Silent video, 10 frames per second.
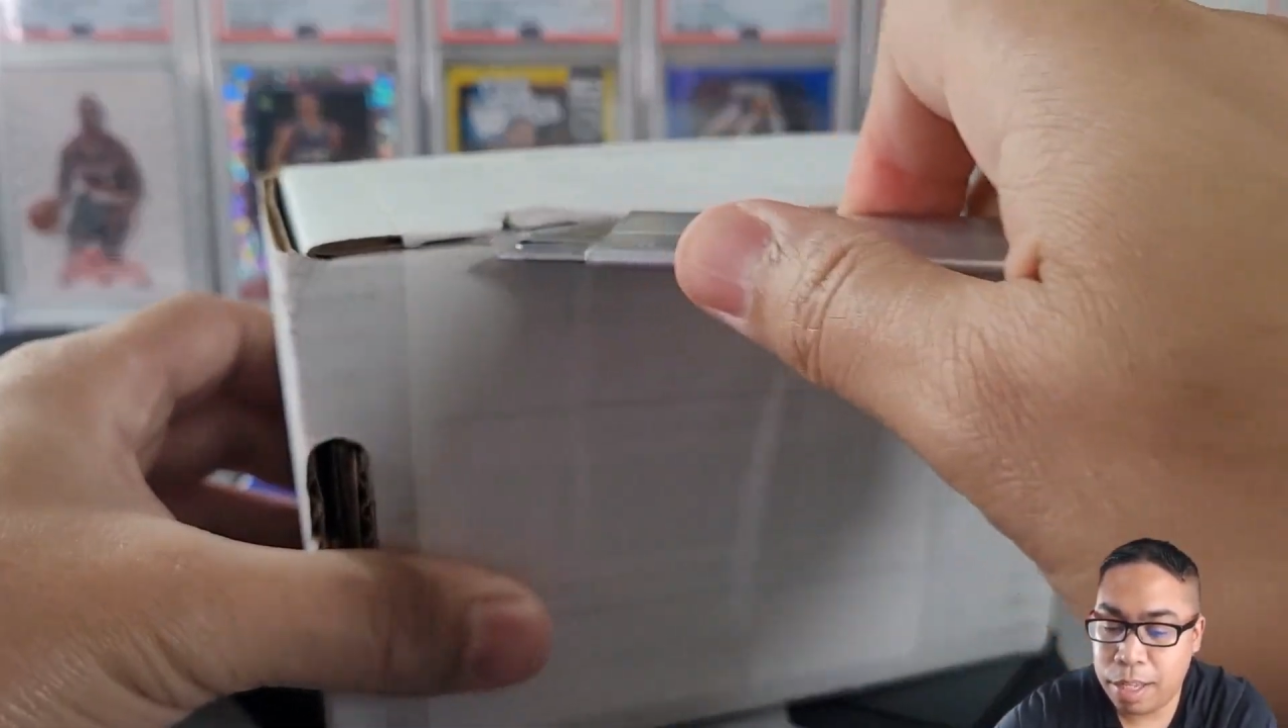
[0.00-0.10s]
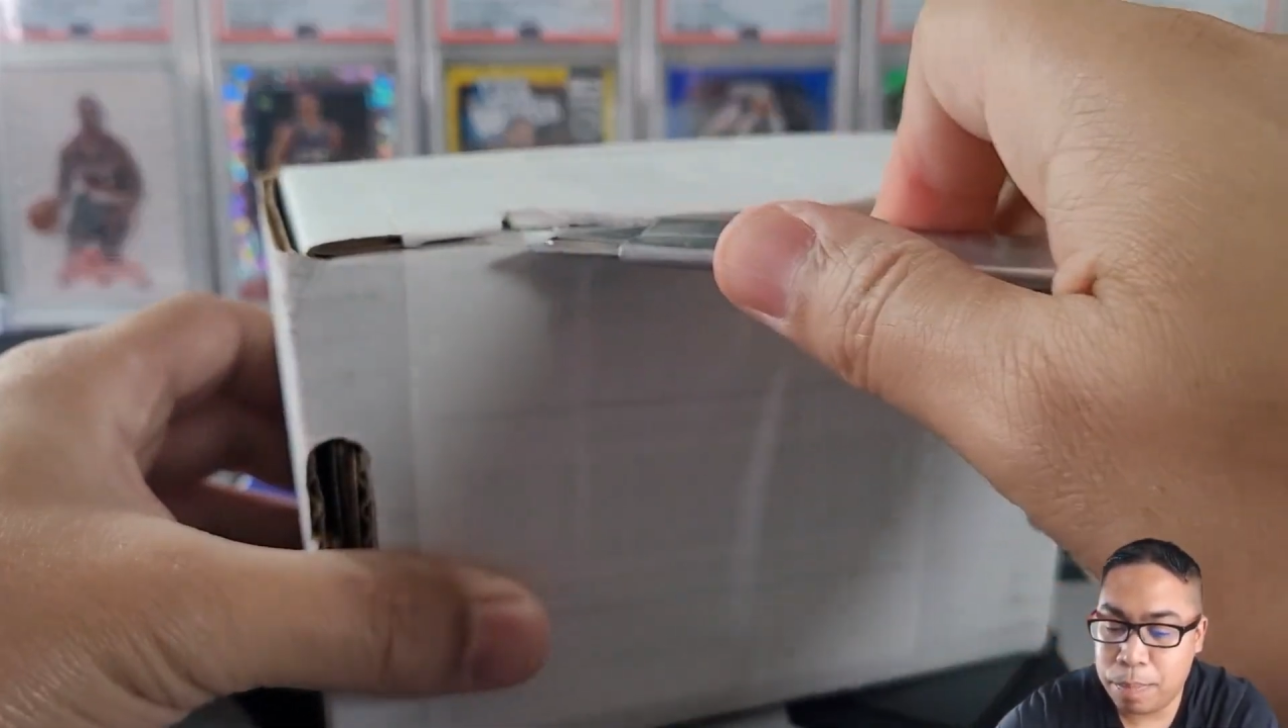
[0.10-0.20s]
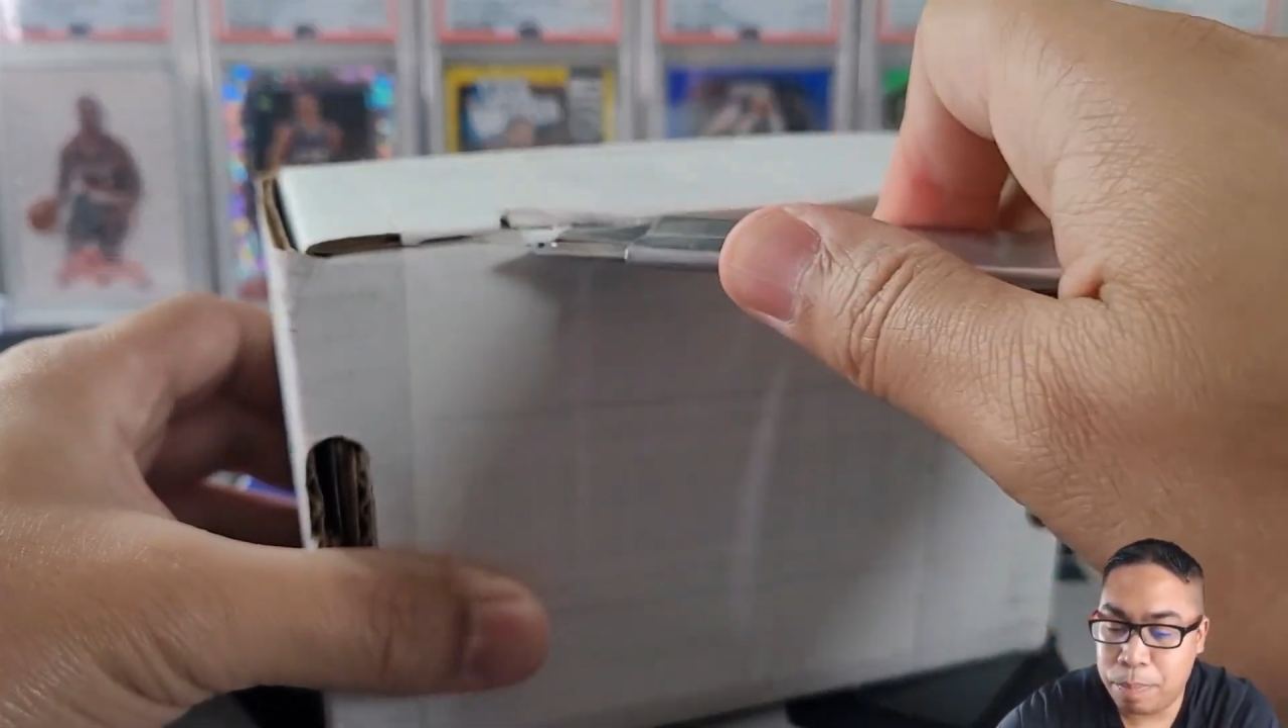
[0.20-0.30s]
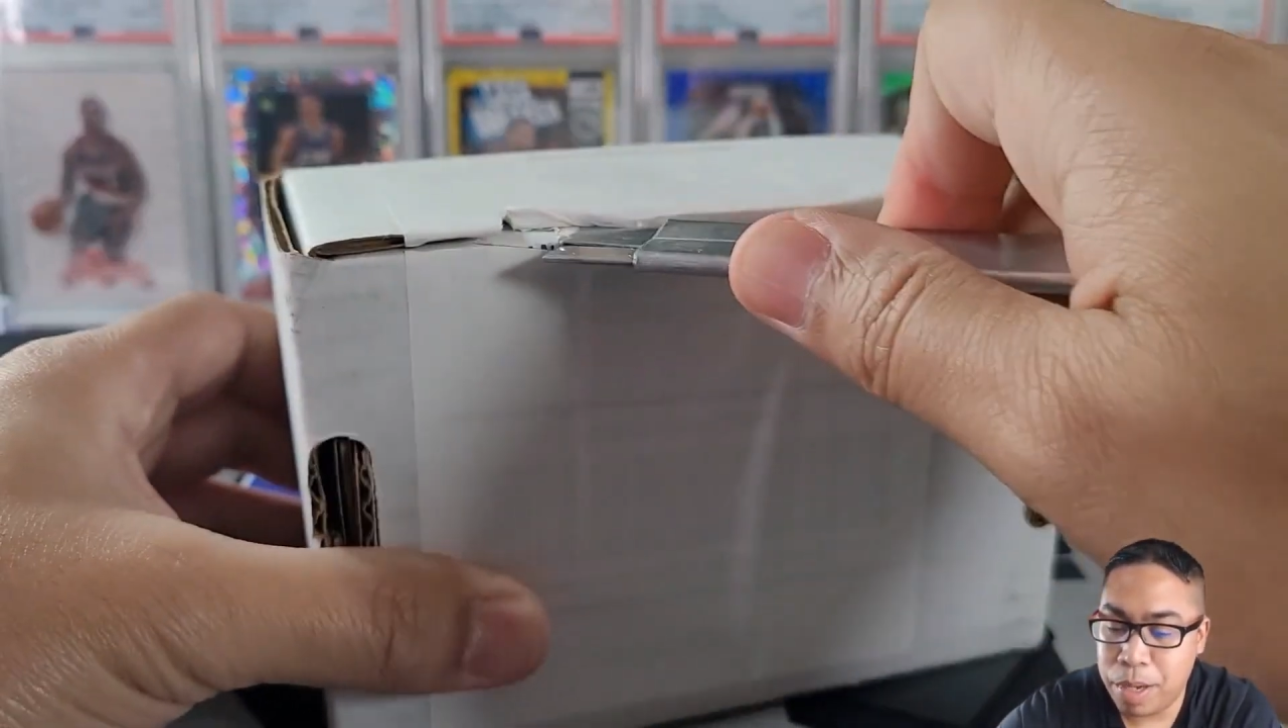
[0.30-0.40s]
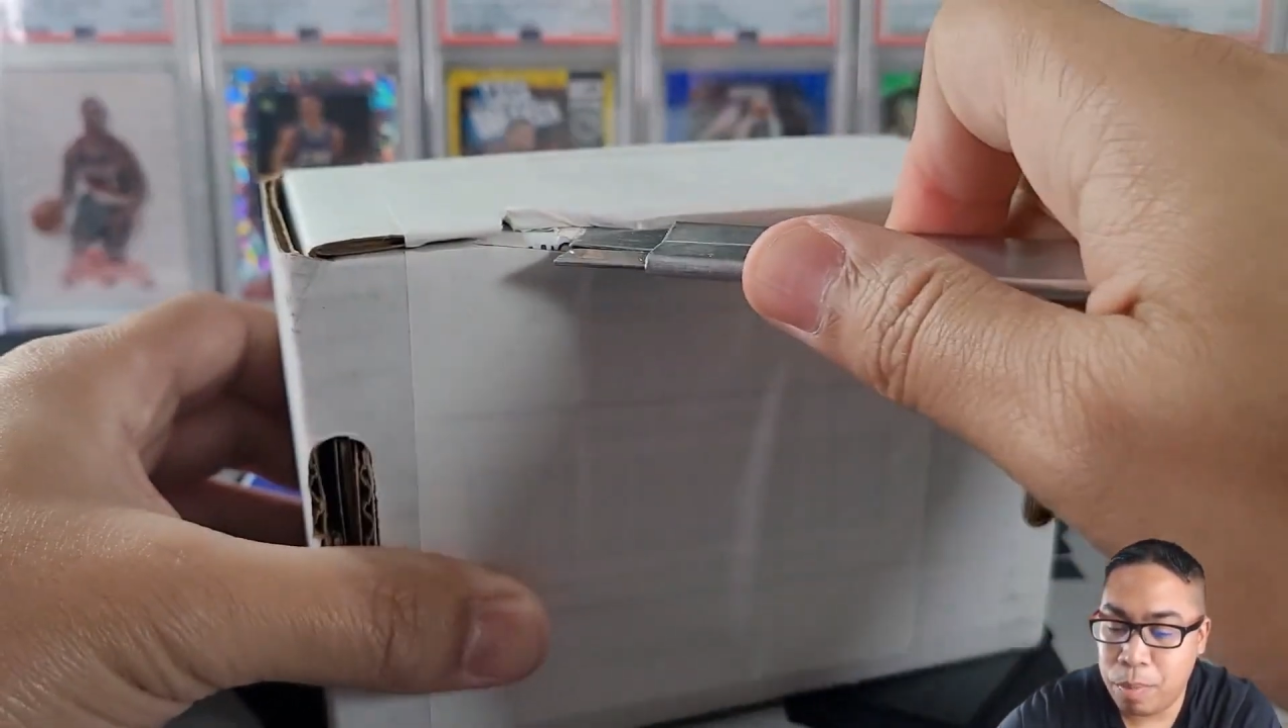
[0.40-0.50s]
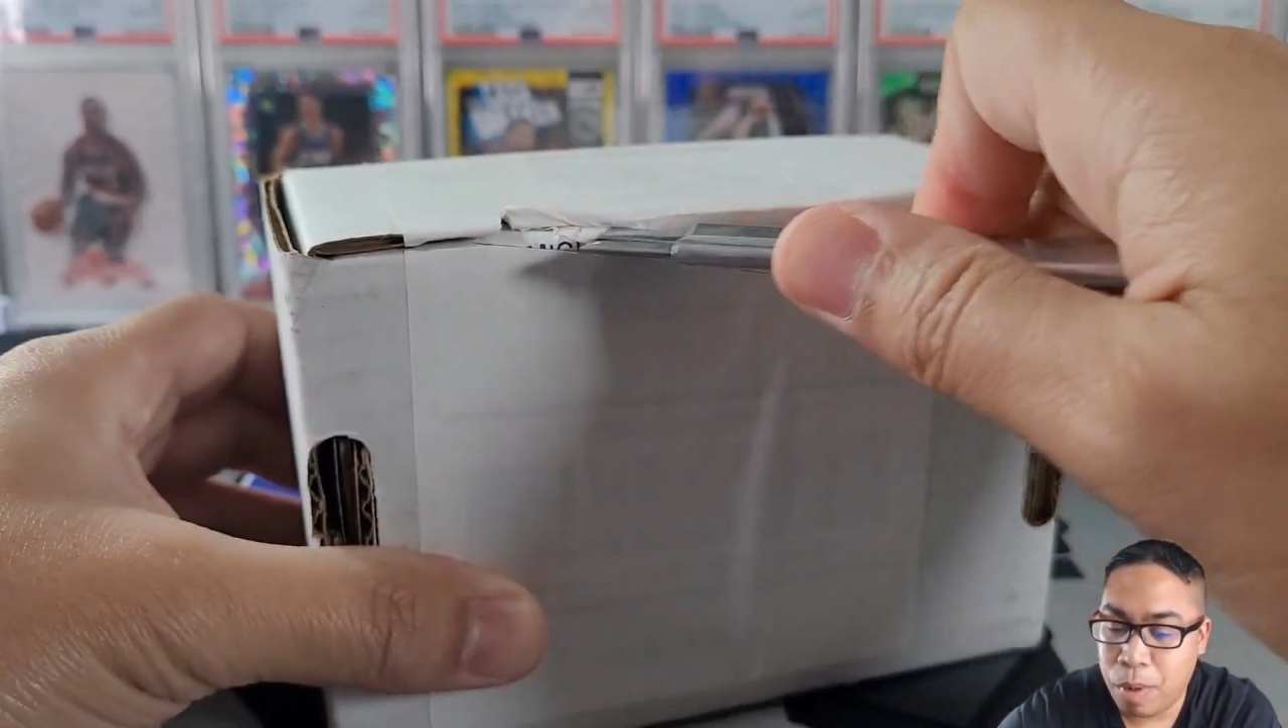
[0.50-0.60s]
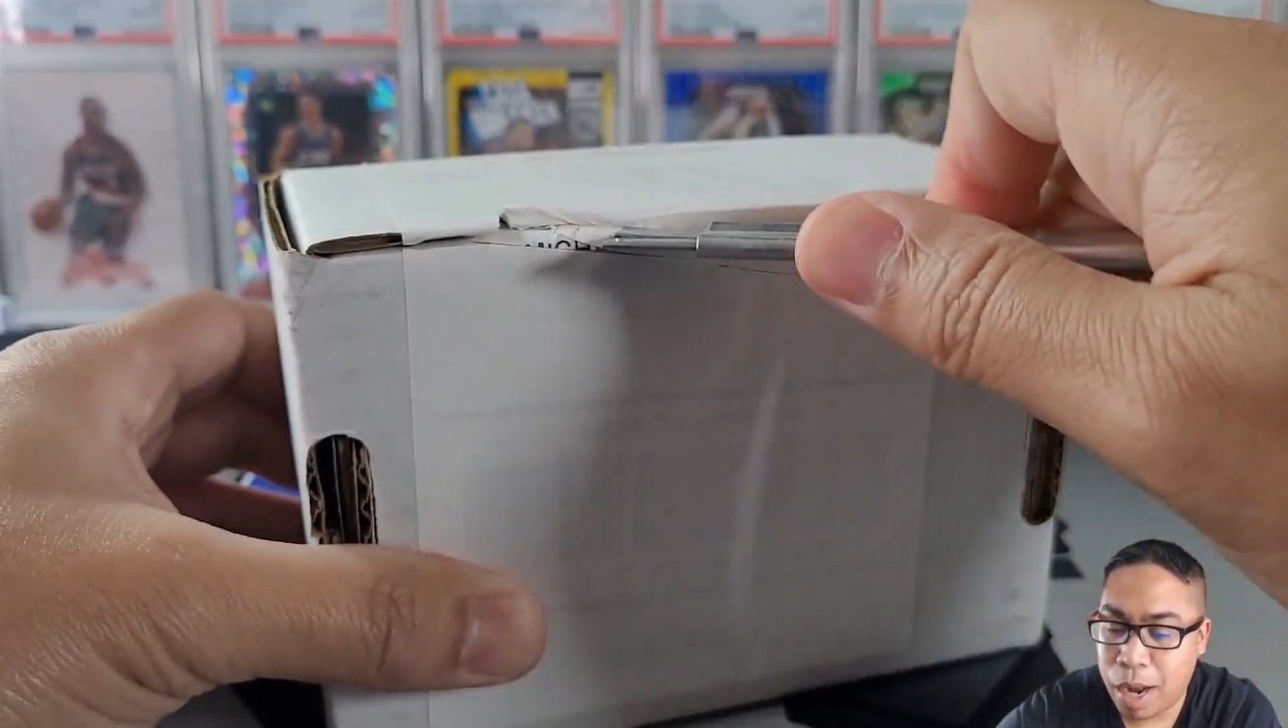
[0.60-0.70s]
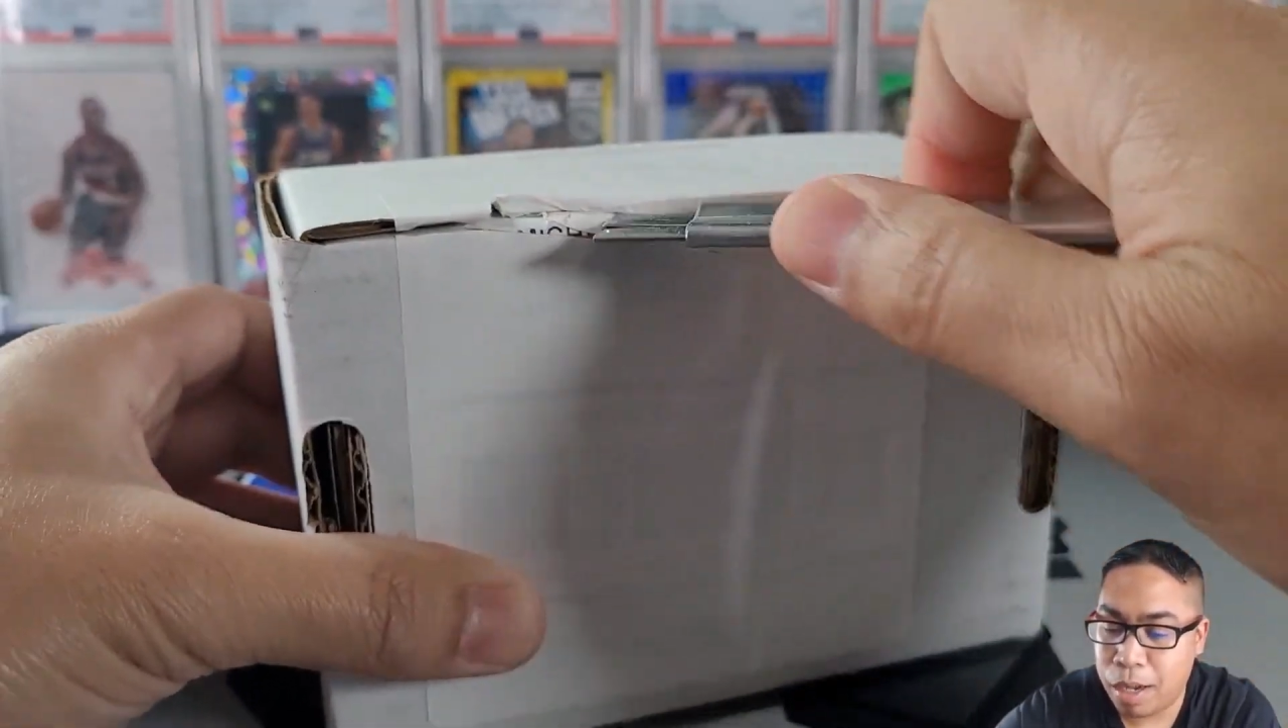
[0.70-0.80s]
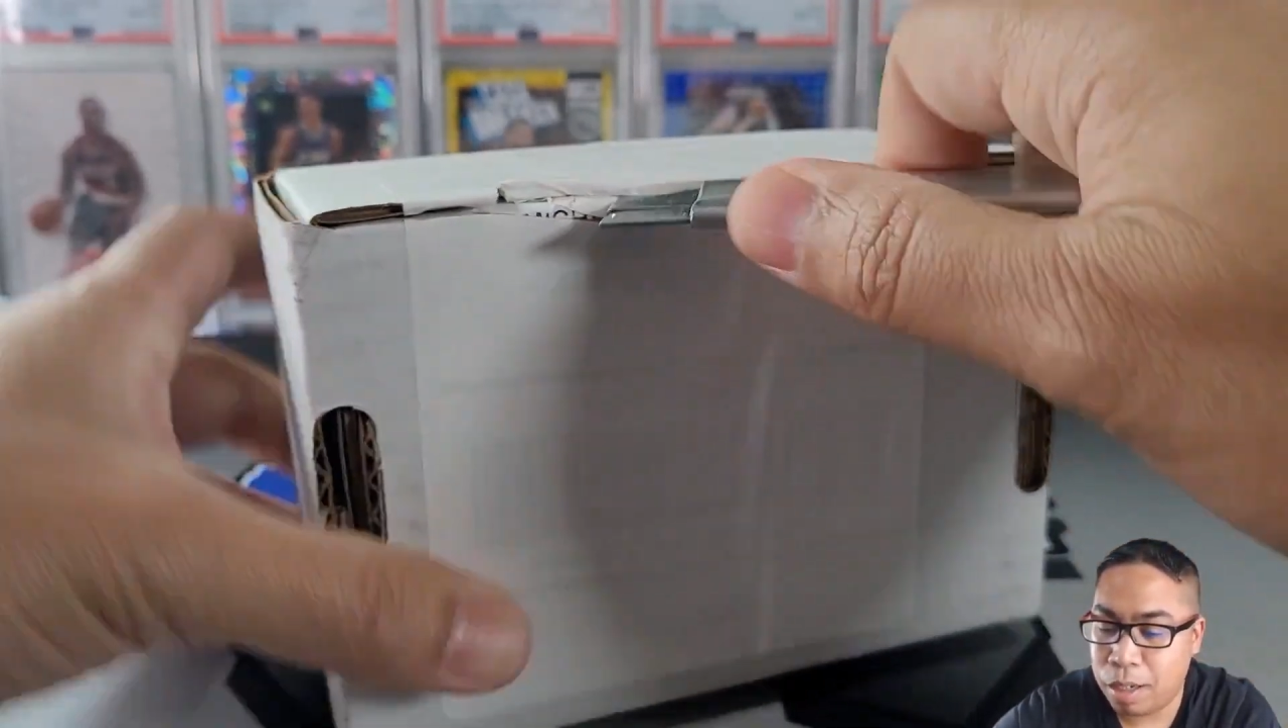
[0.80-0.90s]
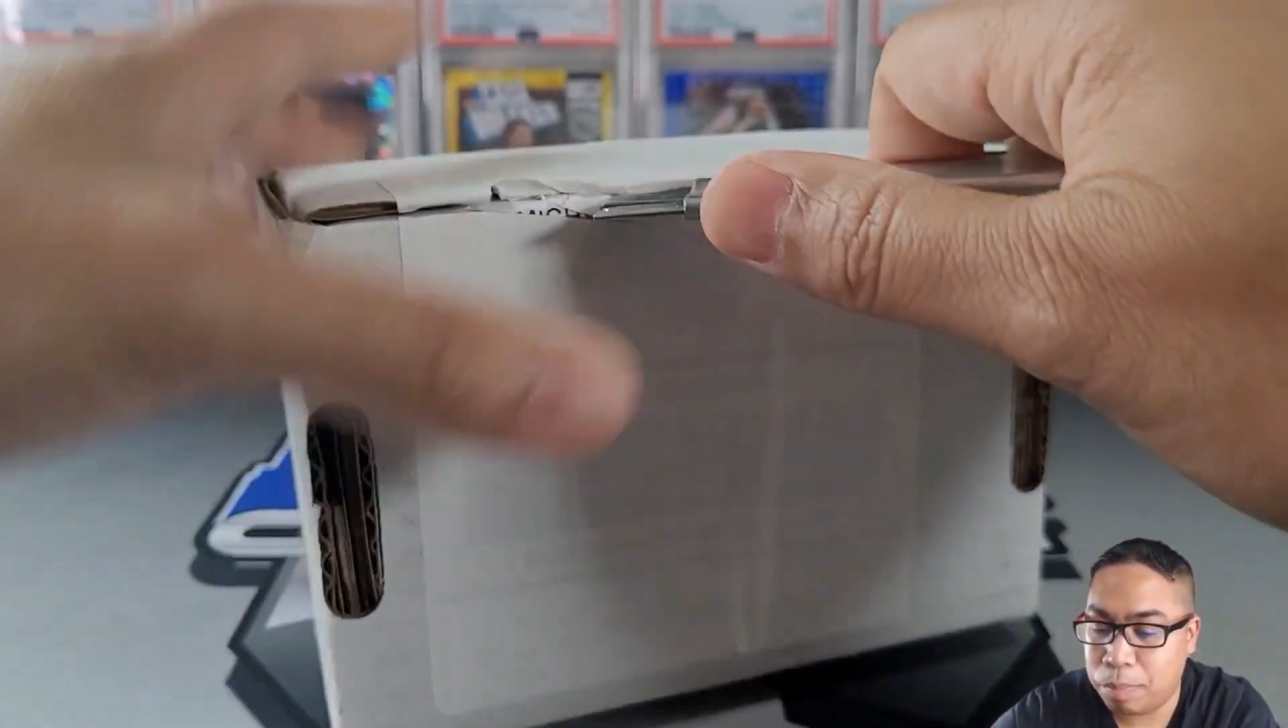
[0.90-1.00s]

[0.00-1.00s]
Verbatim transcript: been a while.